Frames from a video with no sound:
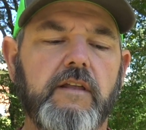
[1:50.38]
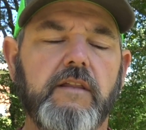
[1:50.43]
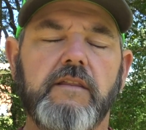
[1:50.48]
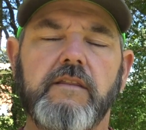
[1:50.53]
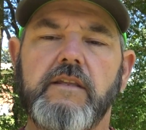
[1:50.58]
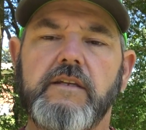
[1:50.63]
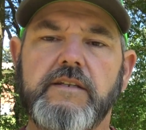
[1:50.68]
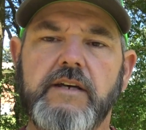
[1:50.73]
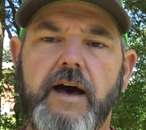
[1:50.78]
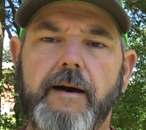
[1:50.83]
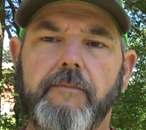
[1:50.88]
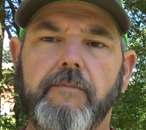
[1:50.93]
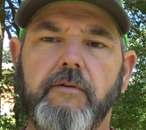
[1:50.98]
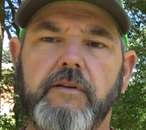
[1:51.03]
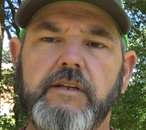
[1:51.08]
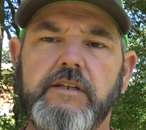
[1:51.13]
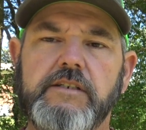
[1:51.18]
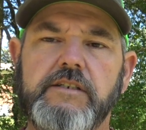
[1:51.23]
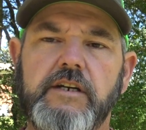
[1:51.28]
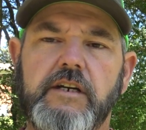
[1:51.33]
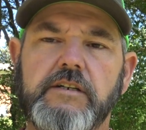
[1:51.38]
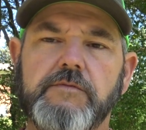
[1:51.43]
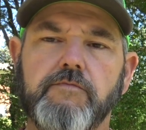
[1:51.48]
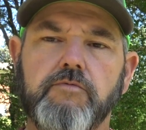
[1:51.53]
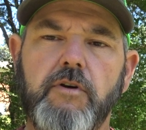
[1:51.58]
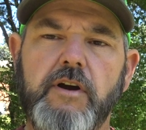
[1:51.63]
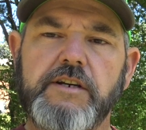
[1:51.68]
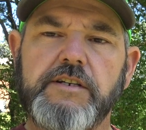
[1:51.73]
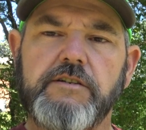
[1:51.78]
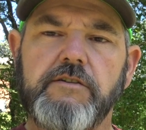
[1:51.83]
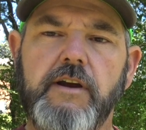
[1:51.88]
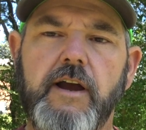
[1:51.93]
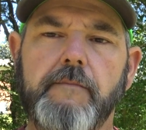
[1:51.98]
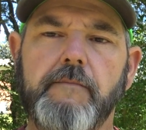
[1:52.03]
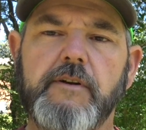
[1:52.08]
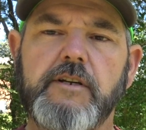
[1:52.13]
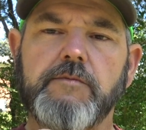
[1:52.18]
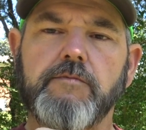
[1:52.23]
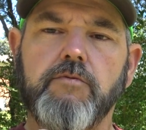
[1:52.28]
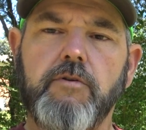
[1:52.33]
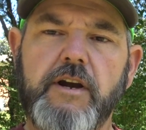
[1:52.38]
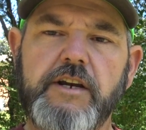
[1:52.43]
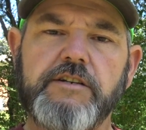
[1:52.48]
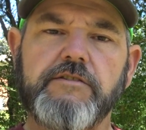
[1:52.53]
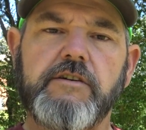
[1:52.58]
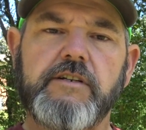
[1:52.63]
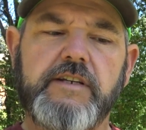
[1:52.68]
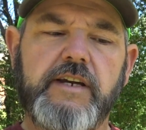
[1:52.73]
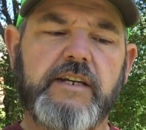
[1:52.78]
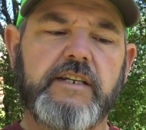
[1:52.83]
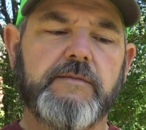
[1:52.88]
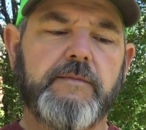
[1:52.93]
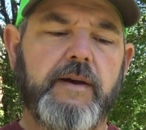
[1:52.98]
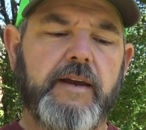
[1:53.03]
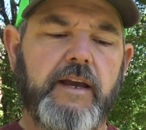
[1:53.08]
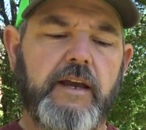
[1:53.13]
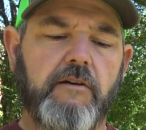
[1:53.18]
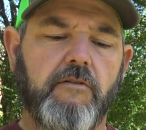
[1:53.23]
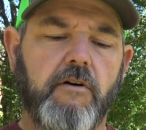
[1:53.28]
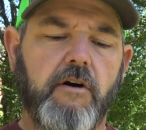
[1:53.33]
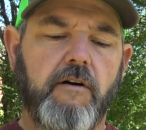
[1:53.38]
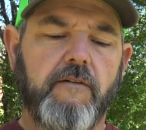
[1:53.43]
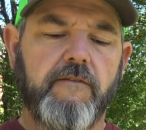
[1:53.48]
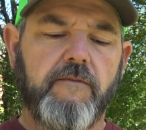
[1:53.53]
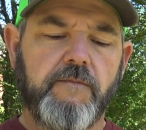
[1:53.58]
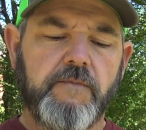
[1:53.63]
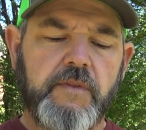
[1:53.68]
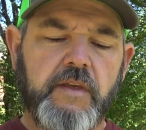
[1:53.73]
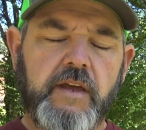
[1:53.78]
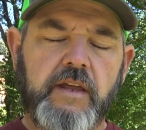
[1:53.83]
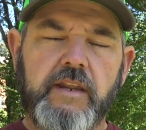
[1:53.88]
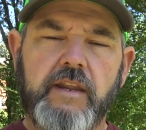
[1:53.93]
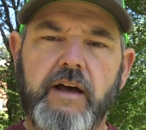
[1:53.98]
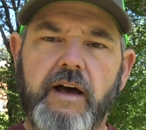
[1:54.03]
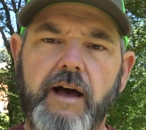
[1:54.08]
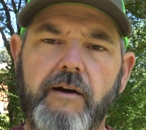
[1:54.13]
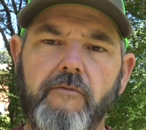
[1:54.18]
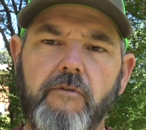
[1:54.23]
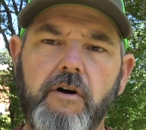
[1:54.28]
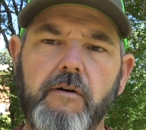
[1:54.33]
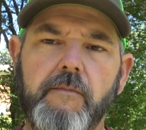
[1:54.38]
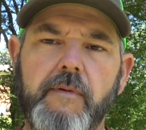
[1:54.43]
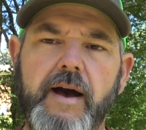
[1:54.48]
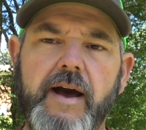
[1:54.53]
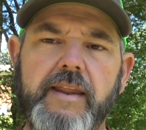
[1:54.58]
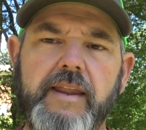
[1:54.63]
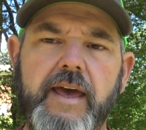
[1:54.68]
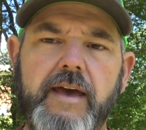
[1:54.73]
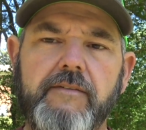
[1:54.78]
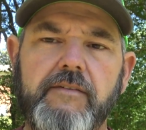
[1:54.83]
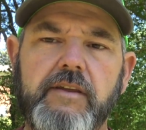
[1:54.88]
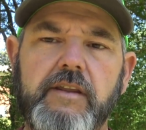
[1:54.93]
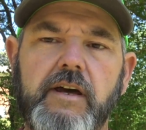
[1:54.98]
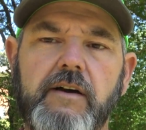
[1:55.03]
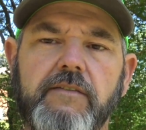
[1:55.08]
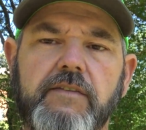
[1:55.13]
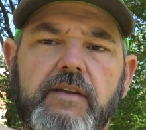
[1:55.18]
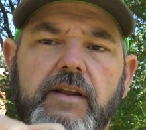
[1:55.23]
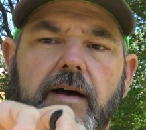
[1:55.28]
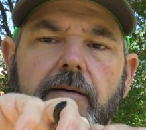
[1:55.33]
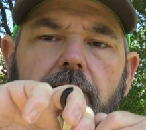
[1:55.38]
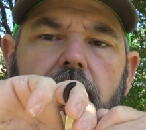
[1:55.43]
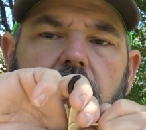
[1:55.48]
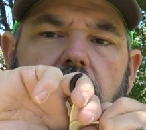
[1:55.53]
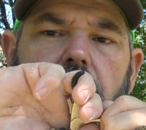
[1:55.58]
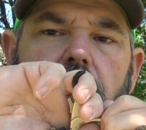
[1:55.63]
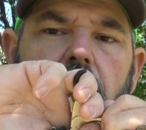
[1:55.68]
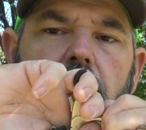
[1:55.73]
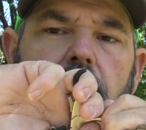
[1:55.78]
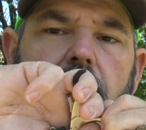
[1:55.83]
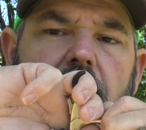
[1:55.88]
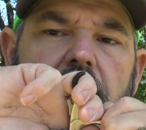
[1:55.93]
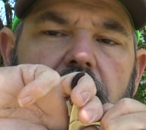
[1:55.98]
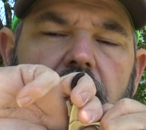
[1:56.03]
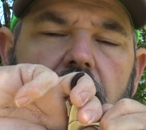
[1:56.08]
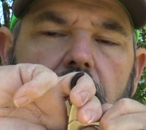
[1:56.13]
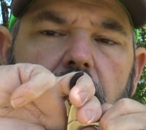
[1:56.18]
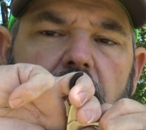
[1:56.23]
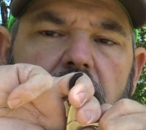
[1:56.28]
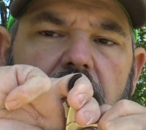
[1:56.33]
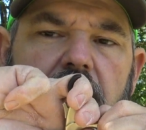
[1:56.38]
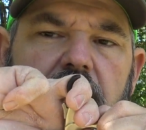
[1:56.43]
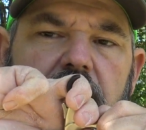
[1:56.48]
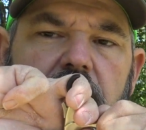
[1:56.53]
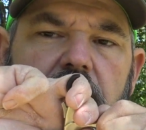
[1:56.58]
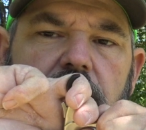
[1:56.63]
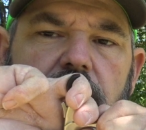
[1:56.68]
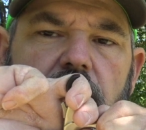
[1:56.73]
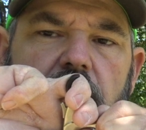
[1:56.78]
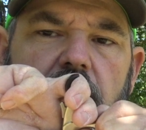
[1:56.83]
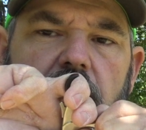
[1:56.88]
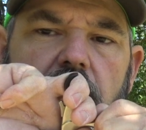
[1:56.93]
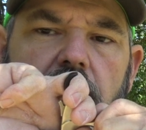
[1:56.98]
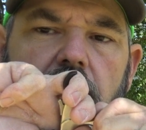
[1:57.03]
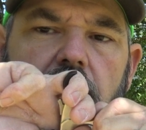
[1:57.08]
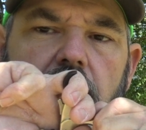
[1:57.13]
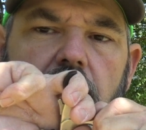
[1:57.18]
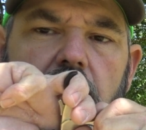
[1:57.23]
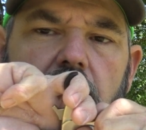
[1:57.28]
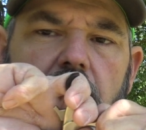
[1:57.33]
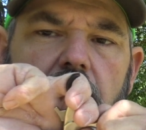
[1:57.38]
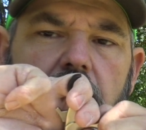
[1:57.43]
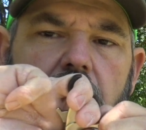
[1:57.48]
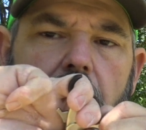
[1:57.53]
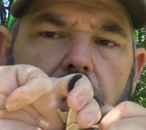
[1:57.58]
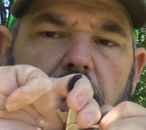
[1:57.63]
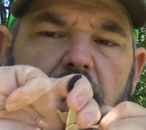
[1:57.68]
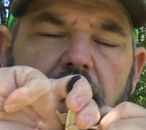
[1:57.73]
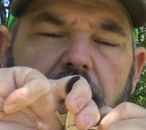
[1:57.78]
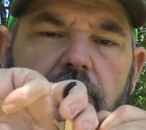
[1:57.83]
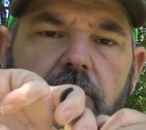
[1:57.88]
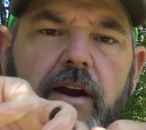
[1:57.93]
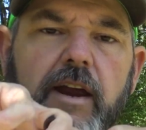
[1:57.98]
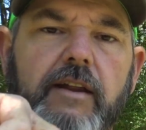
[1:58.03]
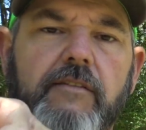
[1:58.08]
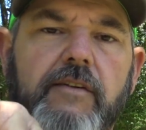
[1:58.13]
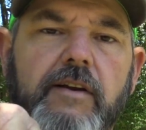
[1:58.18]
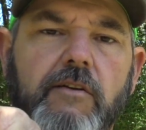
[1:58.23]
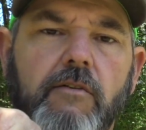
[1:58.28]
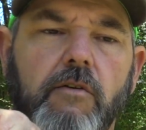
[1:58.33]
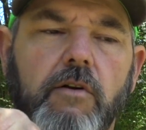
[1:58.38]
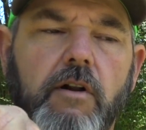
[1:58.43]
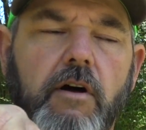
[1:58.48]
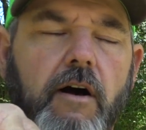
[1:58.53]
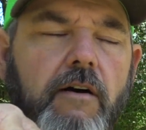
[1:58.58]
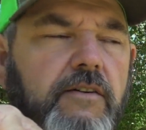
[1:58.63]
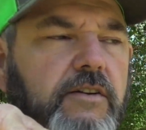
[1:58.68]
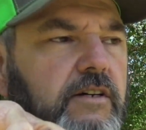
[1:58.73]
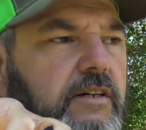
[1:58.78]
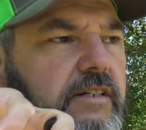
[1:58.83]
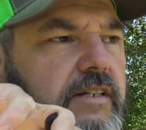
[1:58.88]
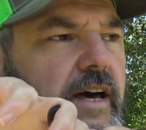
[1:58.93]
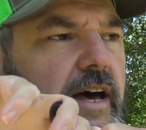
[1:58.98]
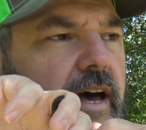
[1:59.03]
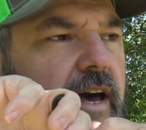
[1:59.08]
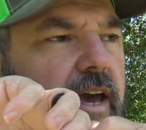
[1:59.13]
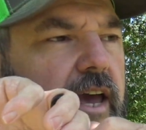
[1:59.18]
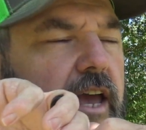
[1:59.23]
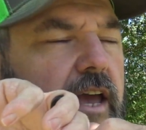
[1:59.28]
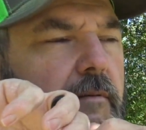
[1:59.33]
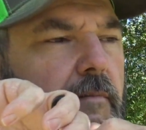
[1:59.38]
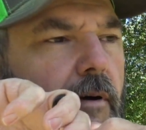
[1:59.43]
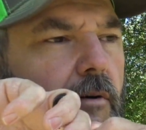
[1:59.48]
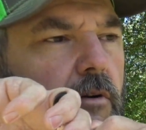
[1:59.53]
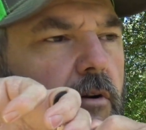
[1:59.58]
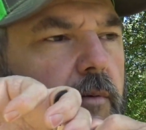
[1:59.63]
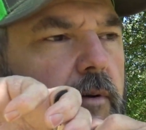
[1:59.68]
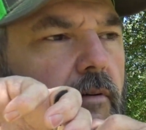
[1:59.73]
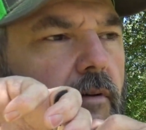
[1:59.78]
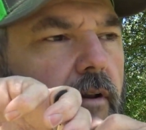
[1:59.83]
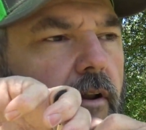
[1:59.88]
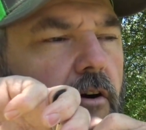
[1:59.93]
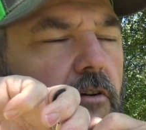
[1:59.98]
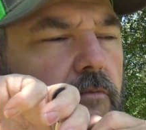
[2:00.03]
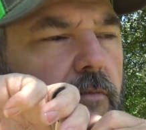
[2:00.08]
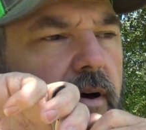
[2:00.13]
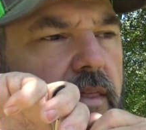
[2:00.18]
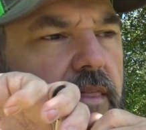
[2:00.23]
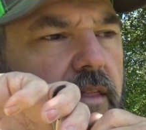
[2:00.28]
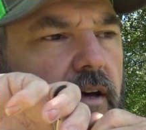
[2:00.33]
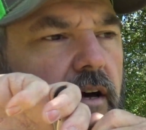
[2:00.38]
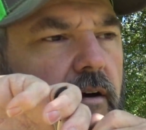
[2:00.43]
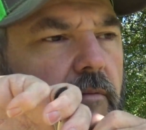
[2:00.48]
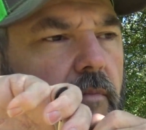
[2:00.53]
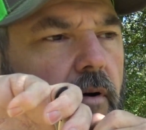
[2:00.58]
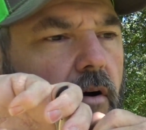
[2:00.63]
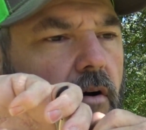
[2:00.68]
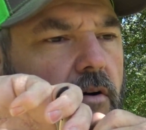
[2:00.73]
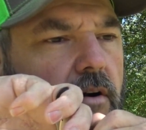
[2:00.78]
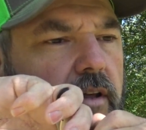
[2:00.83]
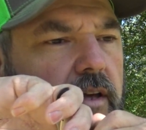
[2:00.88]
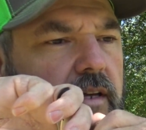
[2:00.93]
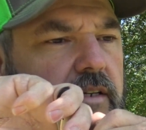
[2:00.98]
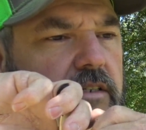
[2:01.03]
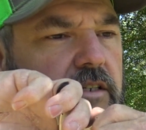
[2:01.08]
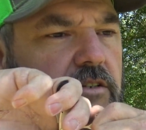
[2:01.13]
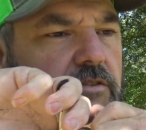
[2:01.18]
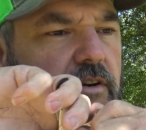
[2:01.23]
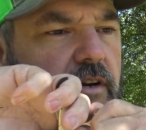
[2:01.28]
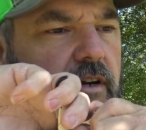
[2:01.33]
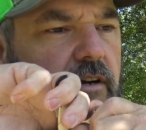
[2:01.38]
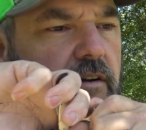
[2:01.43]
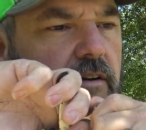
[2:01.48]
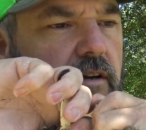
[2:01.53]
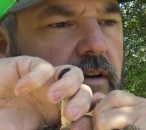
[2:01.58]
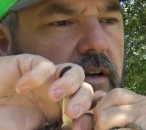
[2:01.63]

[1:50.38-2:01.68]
The top one is just pressure, how much pressure it takes to make it go off. Now I want mine heavy enough that I can put my thumb against the trigger and not be afraid of it going off. So as I aim, I want to be able to load my thumb hard against the trigger